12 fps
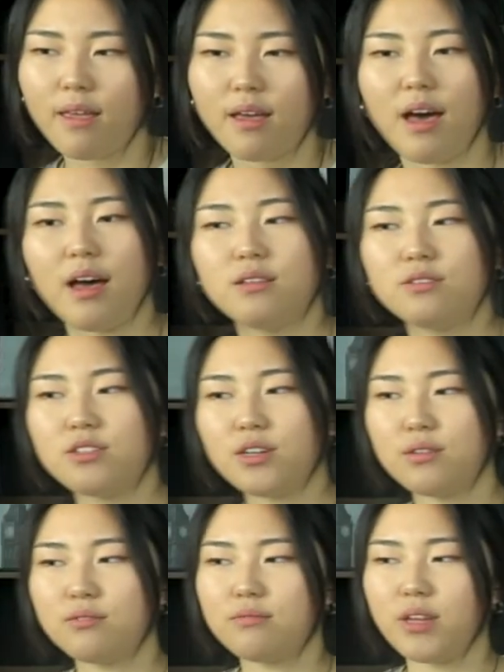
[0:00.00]
And
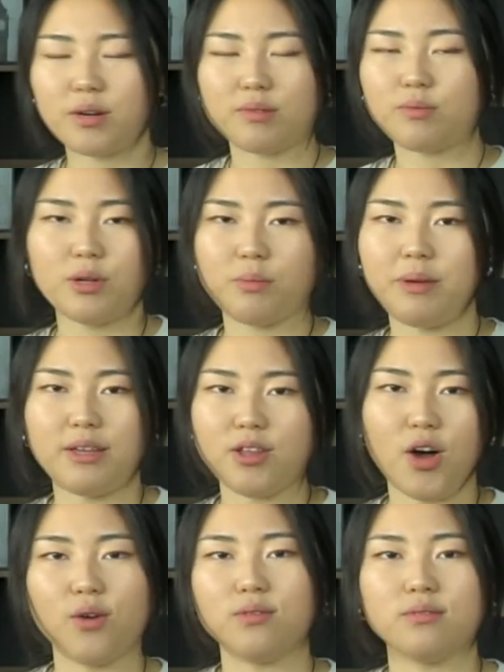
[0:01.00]
so there will be
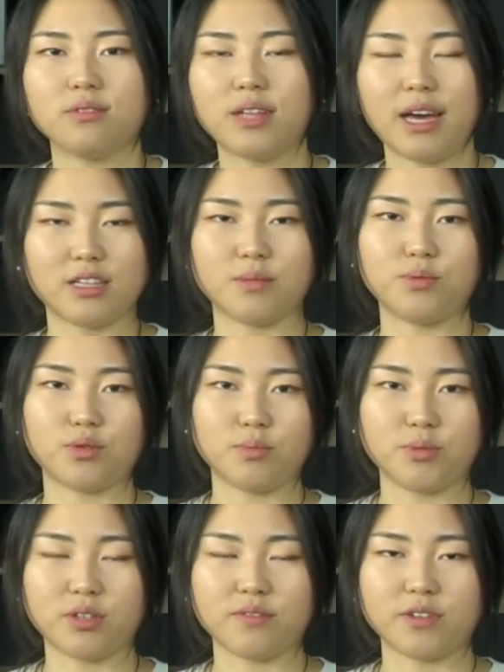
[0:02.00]
no light
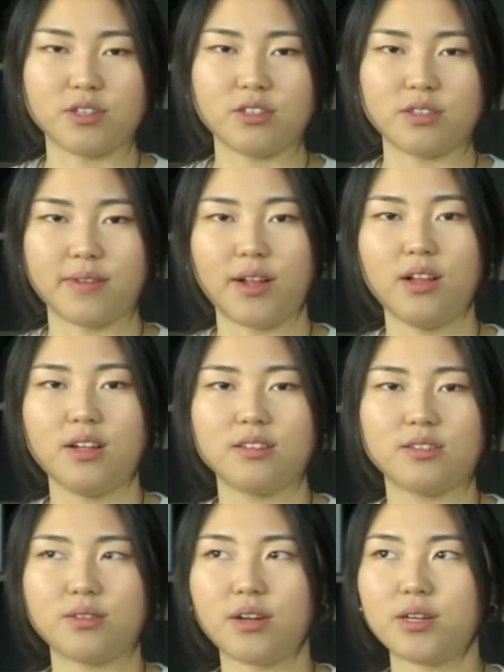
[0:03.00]
absorption, first of all.
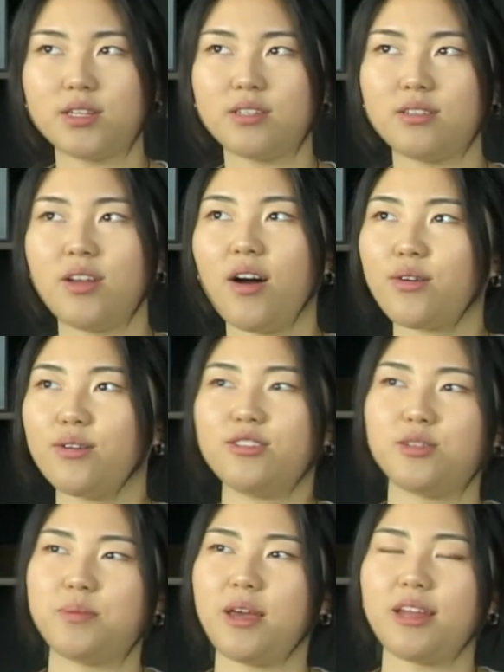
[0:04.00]
So there is not going
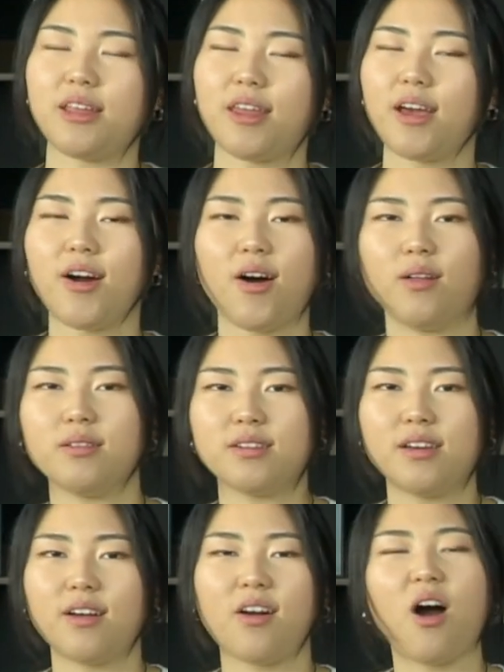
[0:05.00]
to be anything called
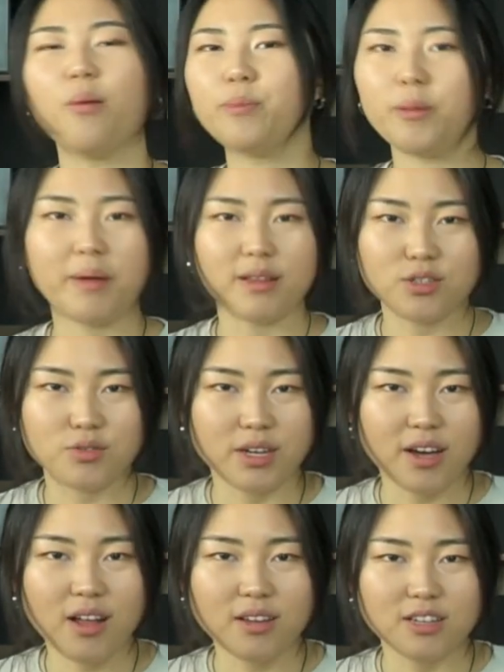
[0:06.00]
complementary
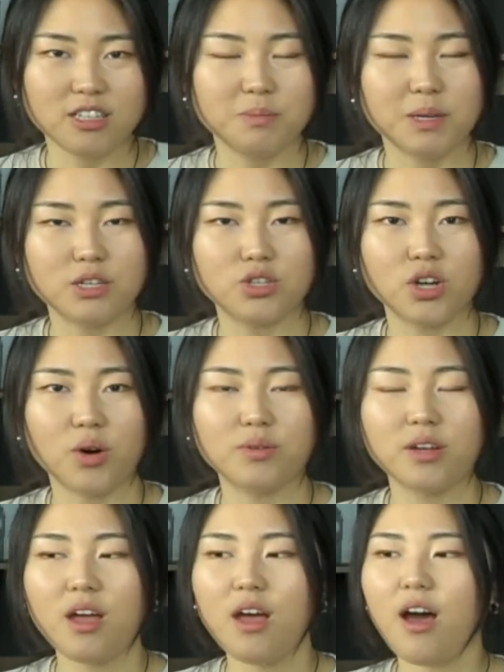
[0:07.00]
color is being shown.
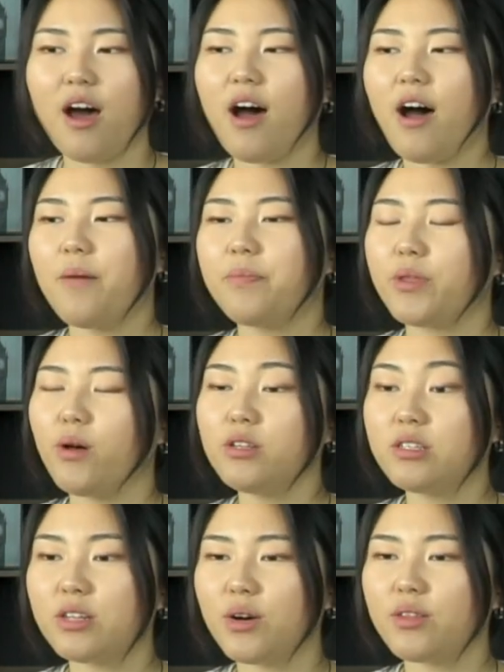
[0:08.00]

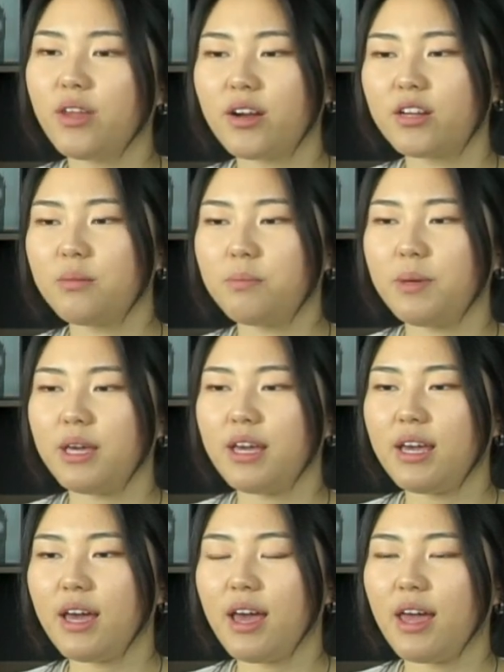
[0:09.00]
Also, there could
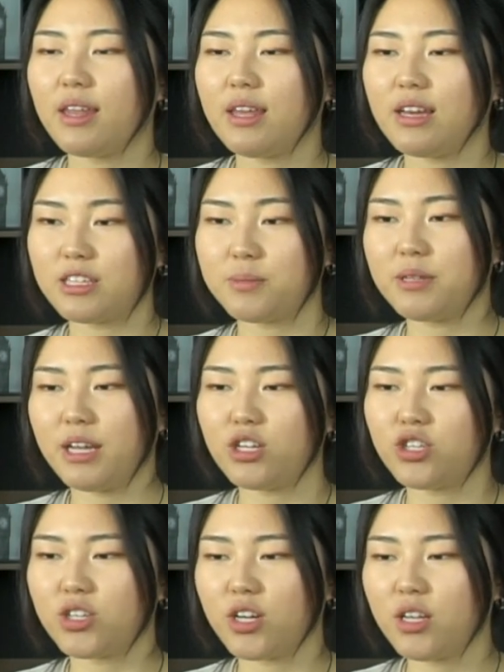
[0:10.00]
be an
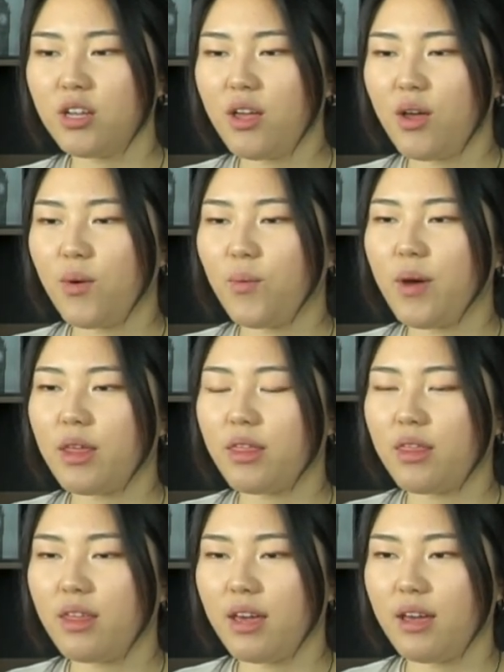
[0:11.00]
explanation
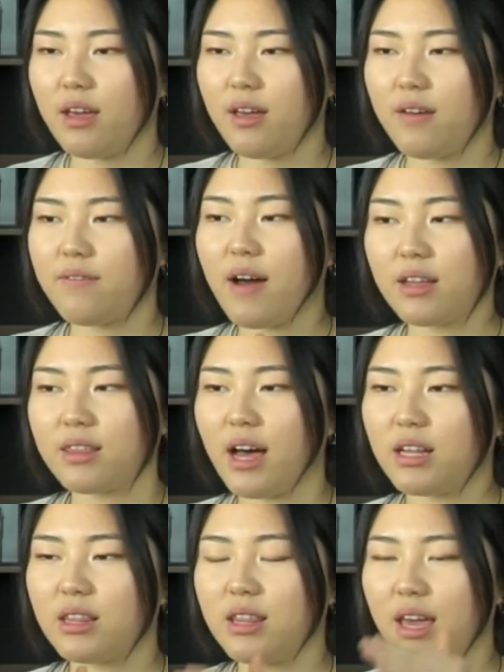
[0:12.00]
with the fact
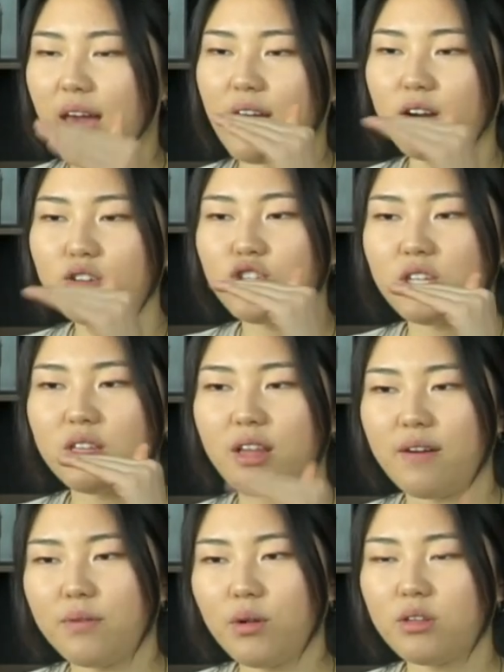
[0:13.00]
that the energy
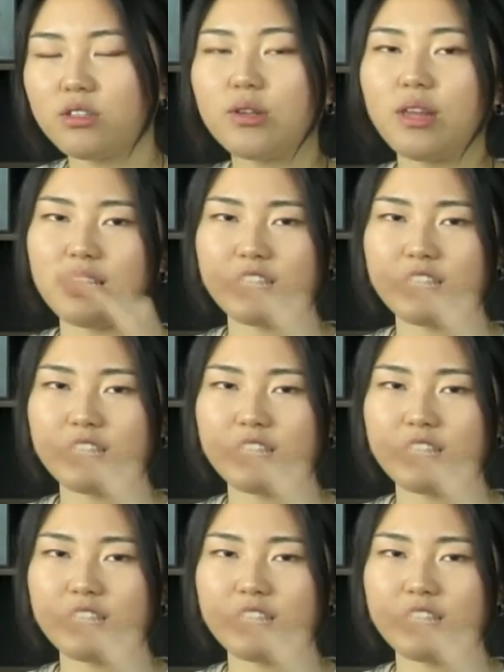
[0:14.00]
level, so they